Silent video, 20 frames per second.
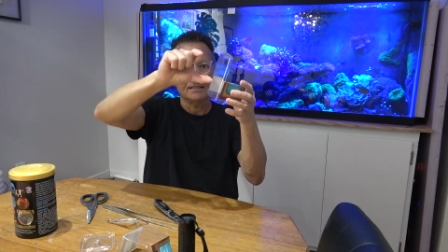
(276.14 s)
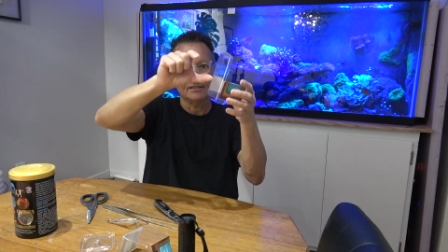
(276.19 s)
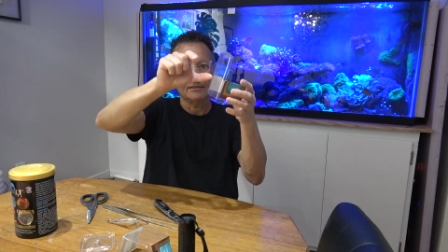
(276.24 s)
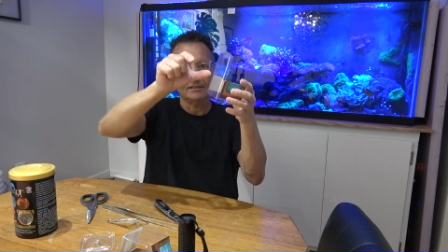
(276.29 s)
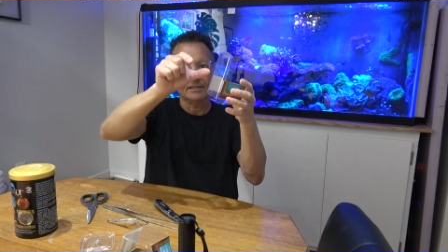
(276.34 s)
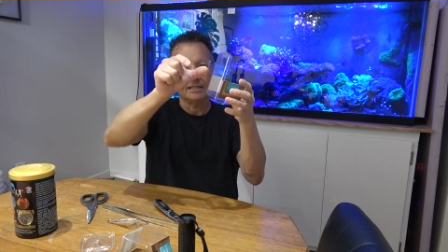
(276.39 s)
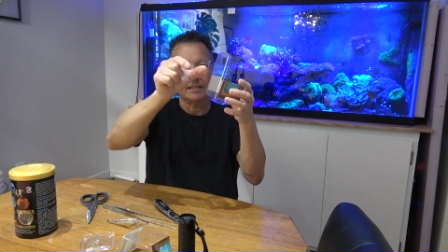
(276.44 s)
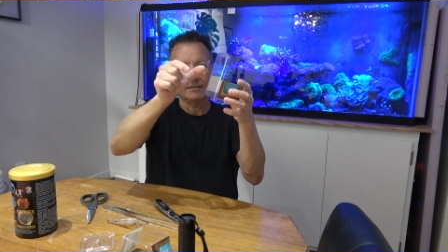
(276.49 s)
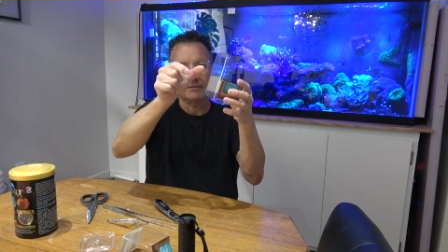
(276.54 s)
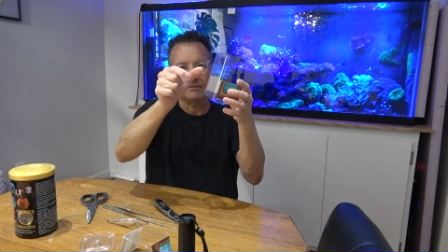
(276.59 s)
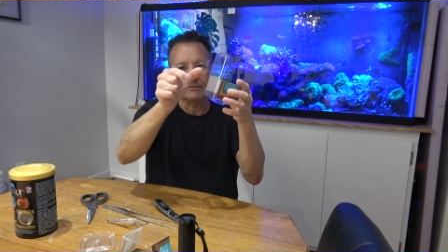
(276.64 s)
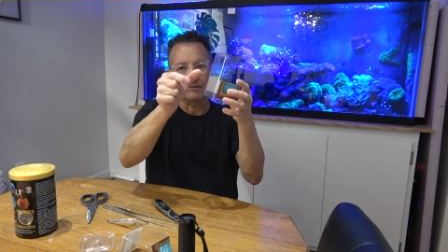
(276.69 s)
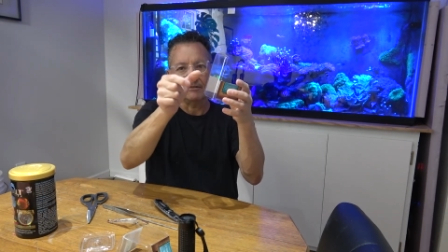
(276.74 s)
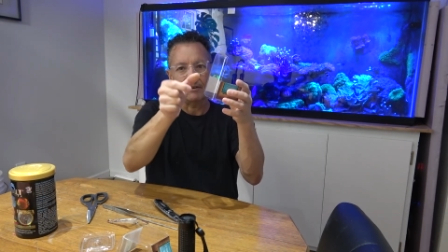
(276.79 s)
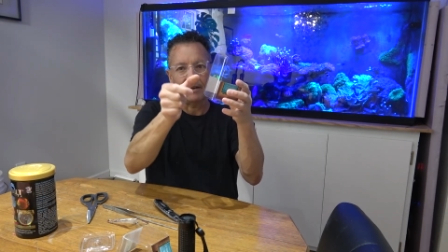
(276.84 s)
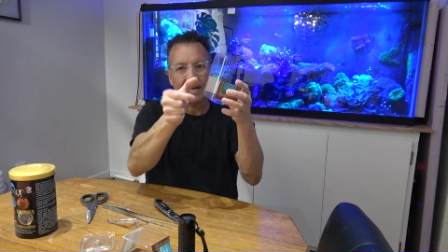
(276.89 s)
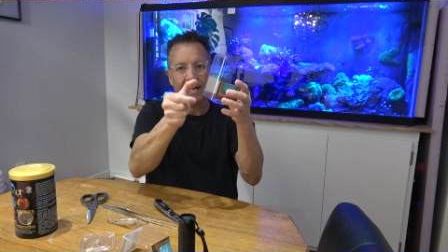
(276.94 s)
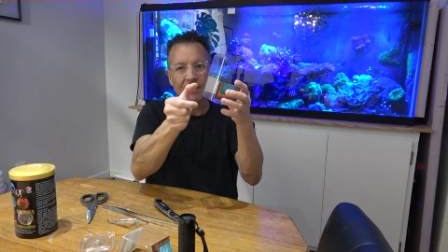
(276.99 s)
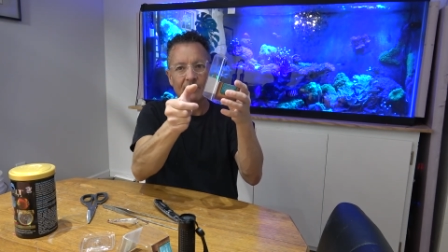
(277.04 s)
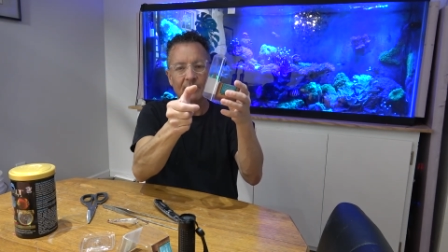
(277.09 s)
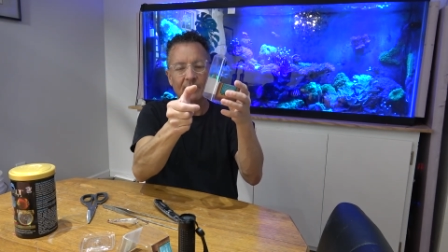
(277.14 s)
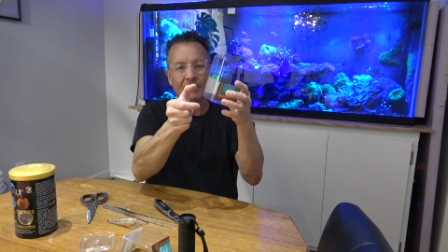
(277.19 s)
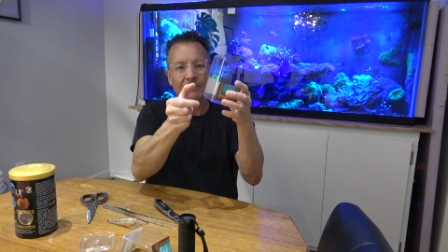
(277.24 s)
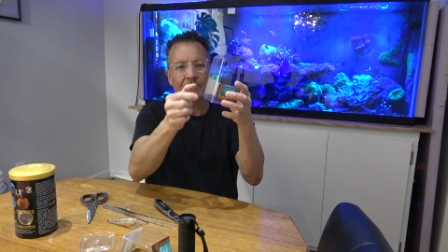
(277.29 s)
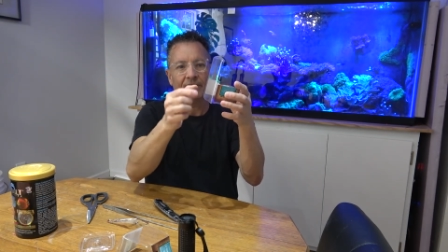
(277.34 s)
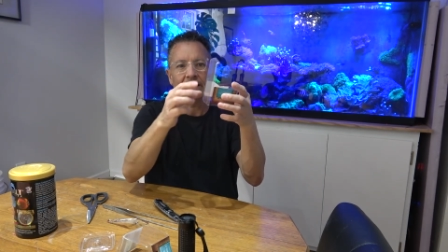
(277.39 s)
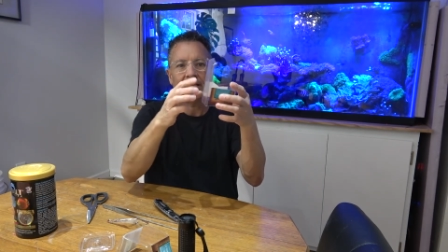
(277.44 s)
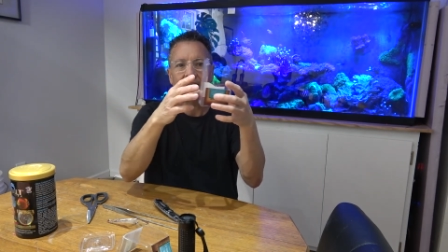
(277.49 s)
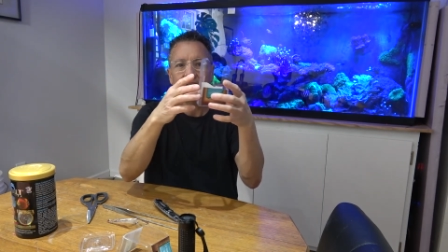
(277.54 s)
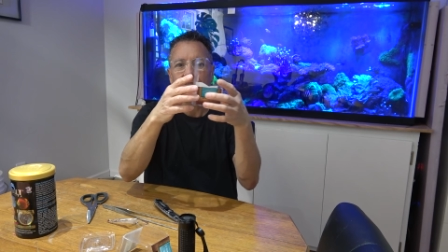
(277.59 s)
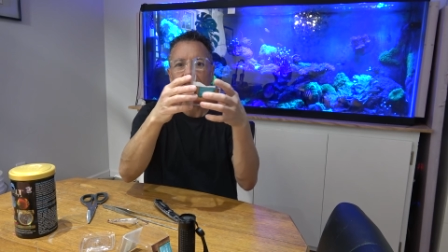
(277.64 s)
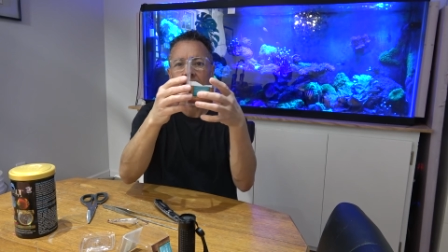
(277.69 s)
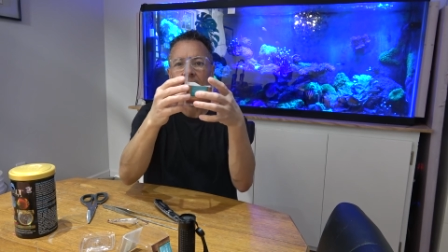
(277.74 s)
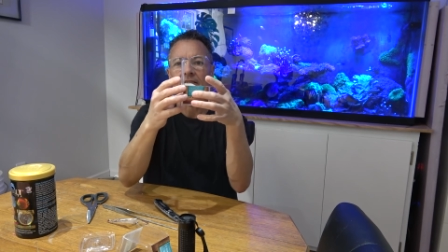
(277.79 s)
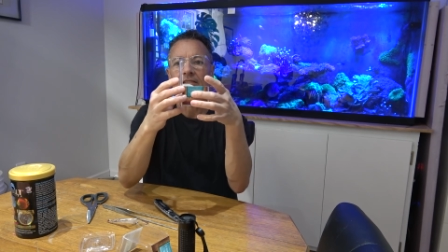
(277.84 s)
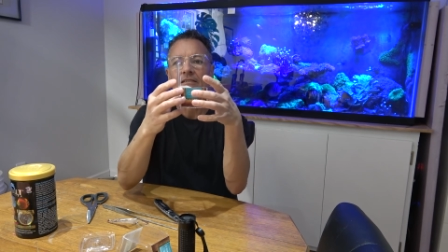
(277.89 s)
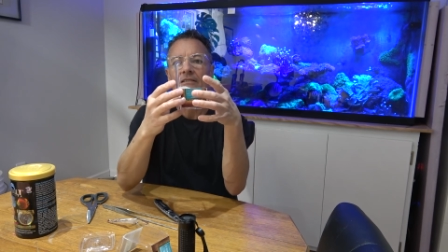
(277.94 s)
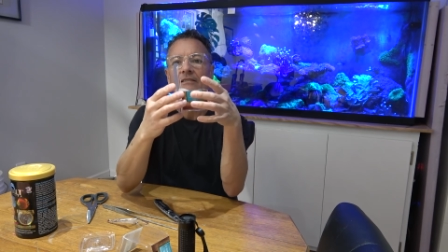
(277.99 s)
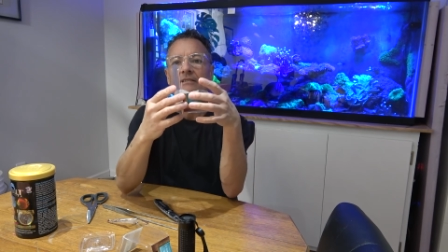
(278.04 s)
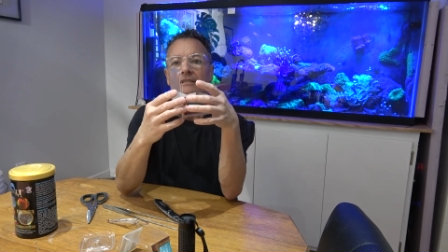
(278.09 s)
to it, or wrap it around.
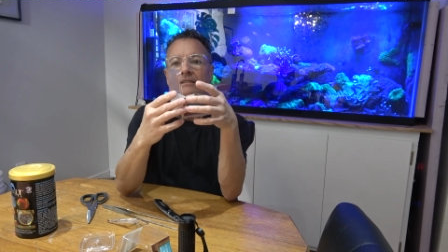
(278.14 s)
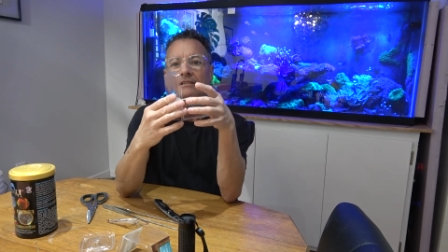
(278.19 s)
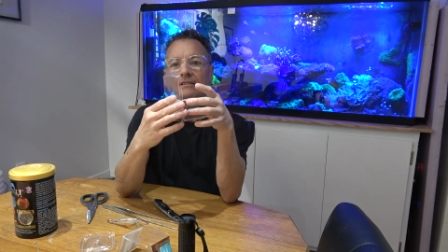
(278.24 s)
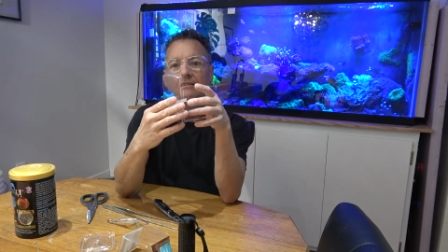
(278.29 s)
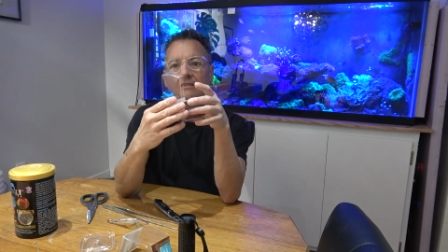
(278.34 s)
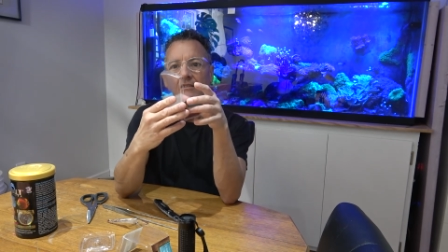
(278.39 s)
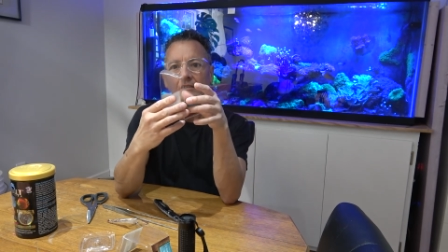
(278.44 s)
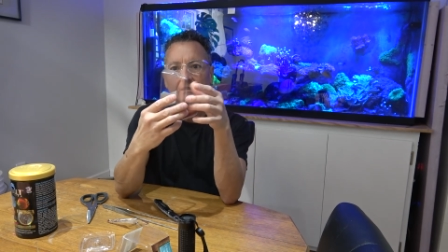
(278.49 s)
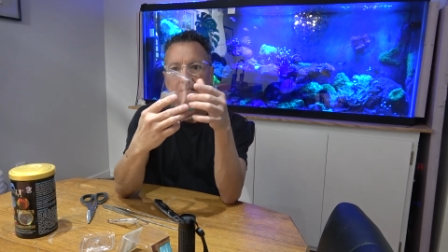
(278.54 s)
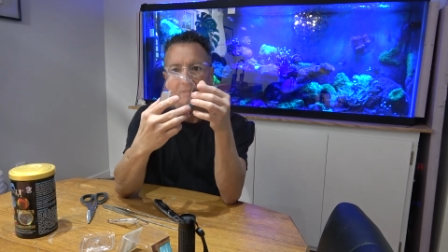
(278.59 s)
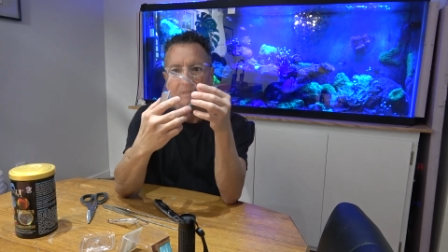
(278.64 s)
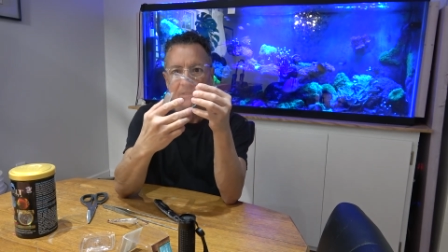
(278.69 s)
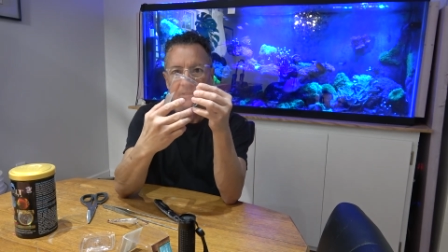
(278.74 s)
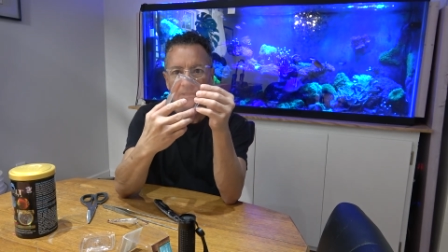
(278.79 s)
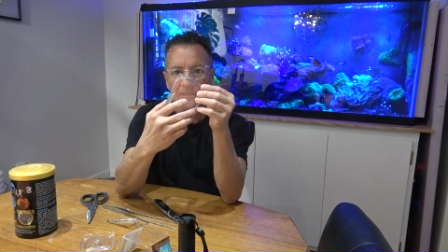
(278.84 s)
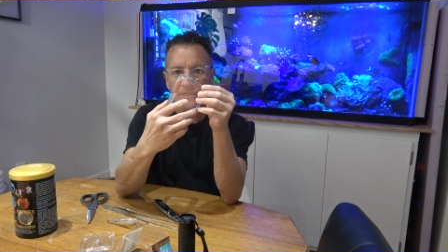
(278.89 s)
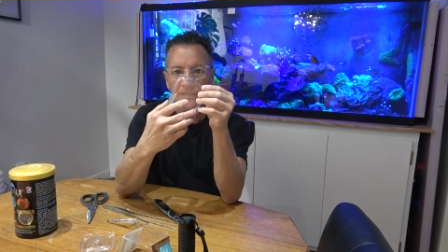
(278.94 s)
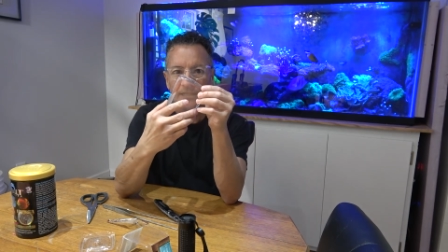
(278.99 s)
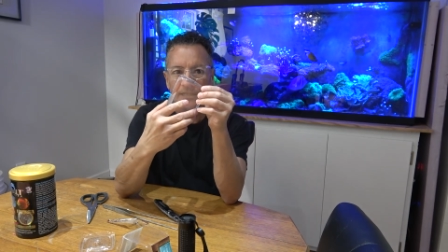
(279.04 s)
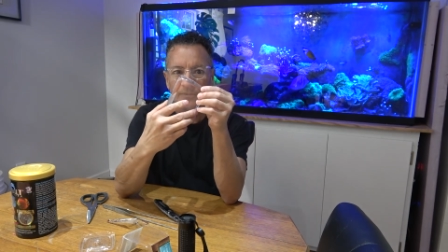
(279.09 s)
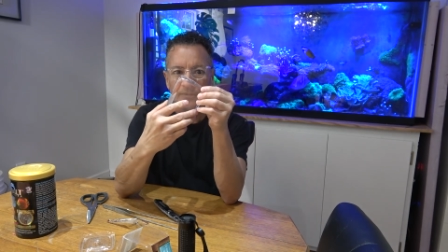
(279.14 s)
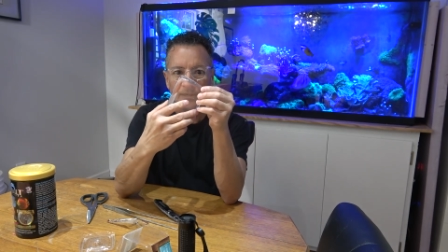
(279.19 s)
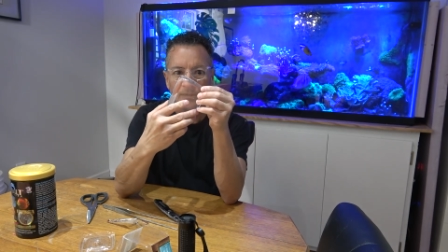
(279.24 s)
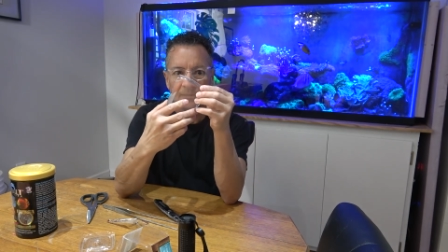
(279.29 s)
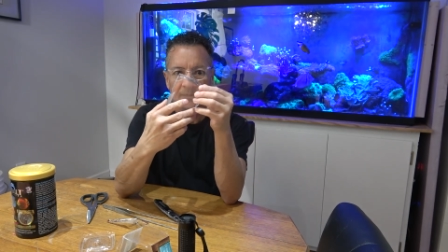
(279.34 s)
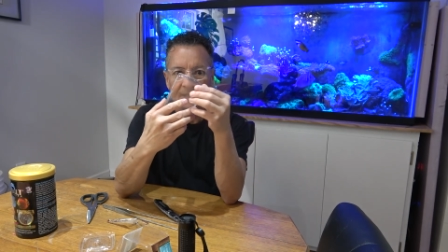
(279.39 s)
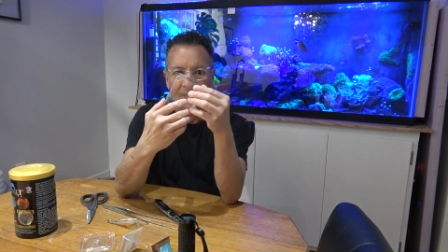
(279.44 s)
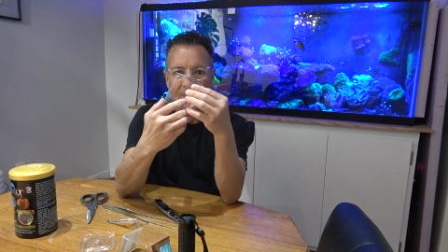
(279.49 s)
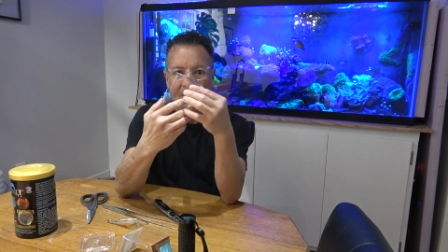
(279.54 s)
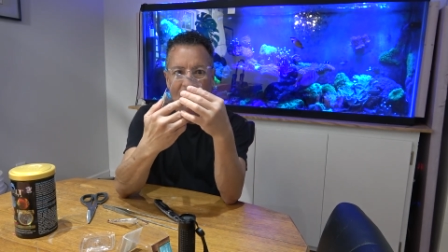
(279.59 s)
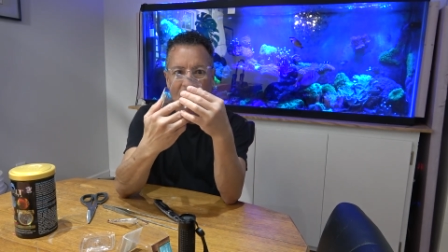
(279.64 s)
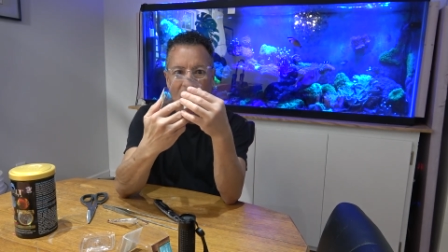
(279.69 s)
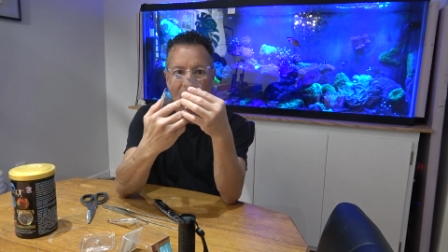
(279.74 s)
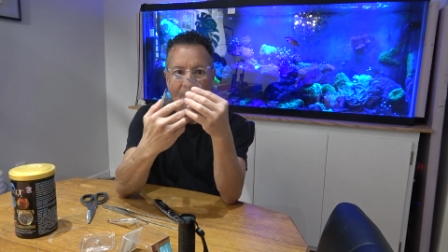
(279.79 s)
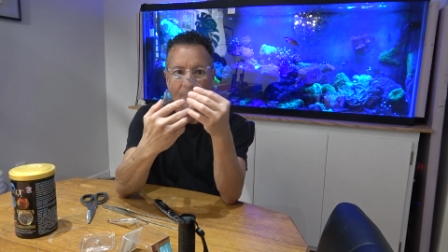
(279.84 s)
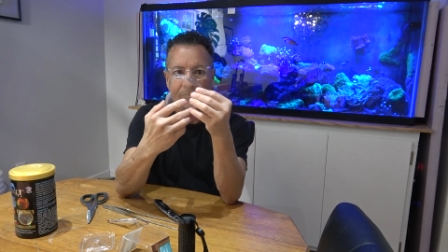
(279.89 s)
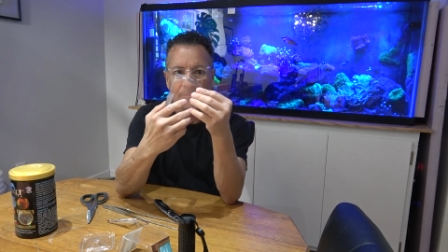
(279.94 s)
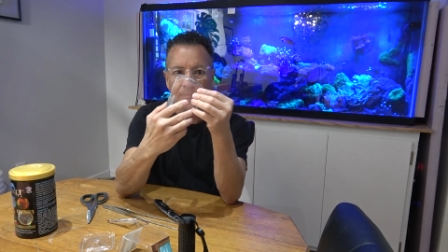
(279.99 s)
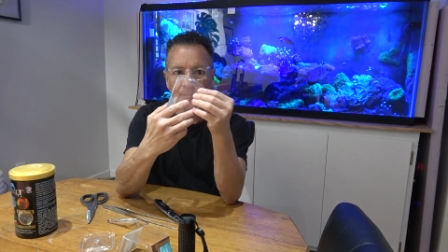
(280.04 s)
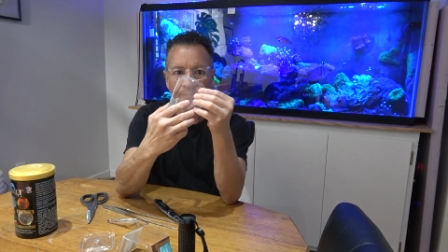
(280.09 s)
And let's see where we end up.